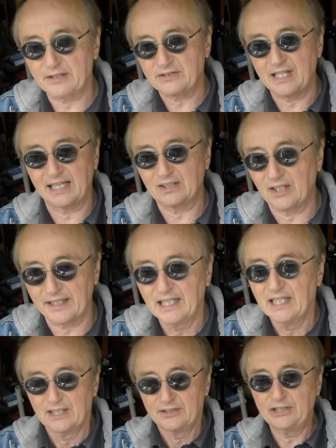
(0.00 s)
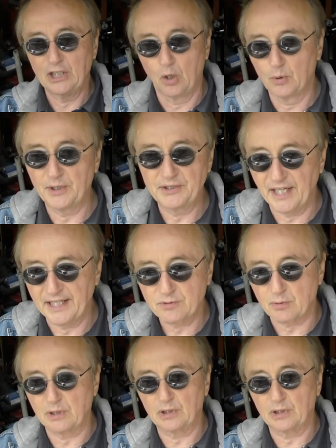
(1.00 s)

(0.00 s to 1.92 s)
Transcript: It's not like the olden days when